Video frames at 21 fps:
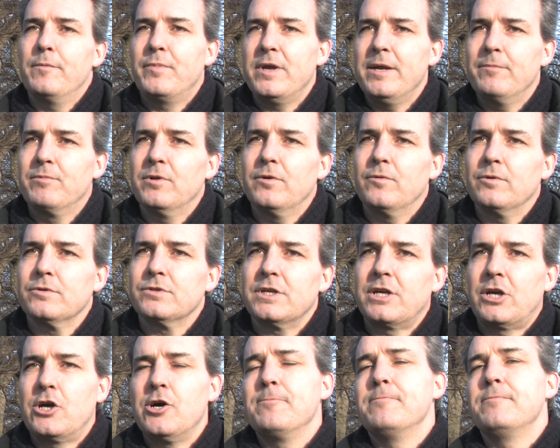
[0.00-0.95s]
people want to
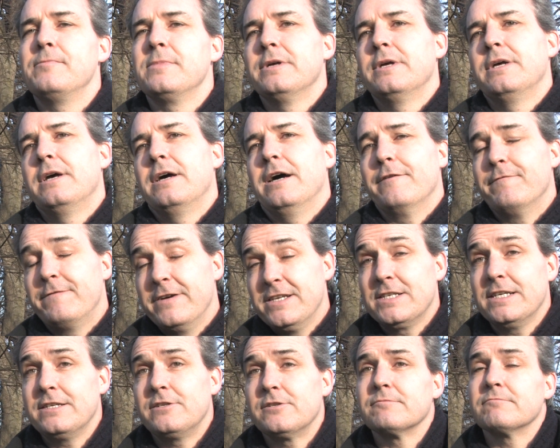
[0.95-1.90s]
come and
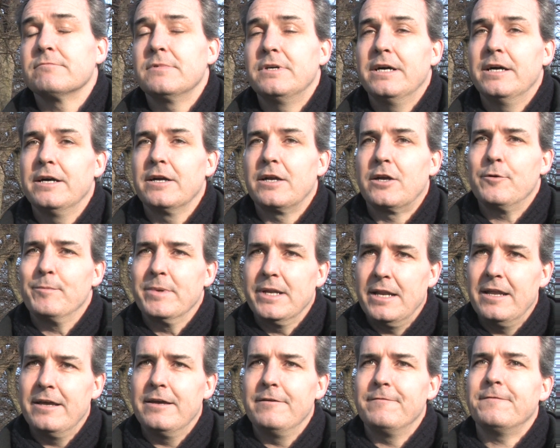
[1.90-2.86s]
visit, come
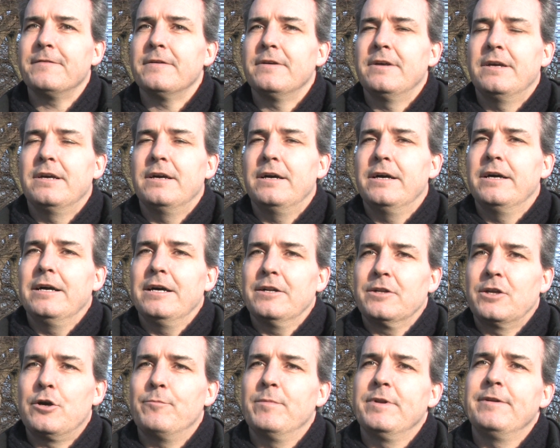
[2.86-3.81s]
and live,
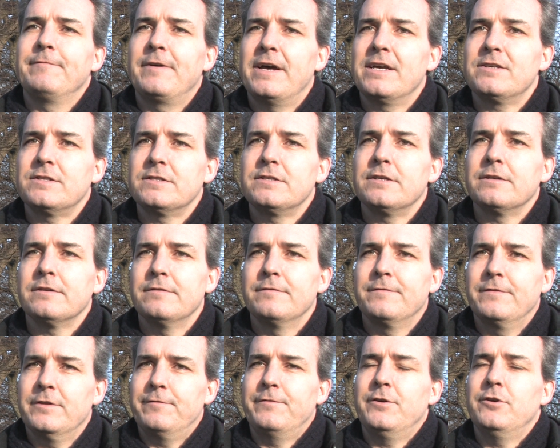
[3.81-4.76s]
and come and invest
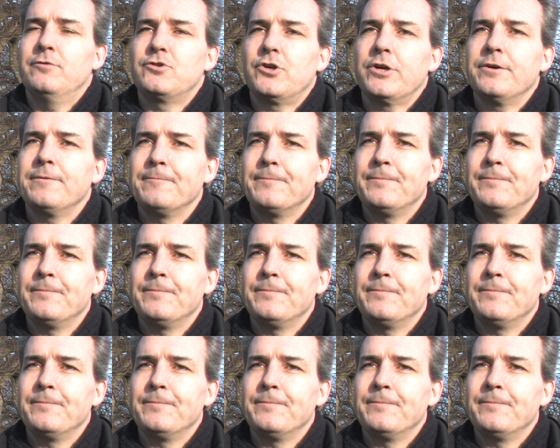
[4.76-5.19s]
for the future.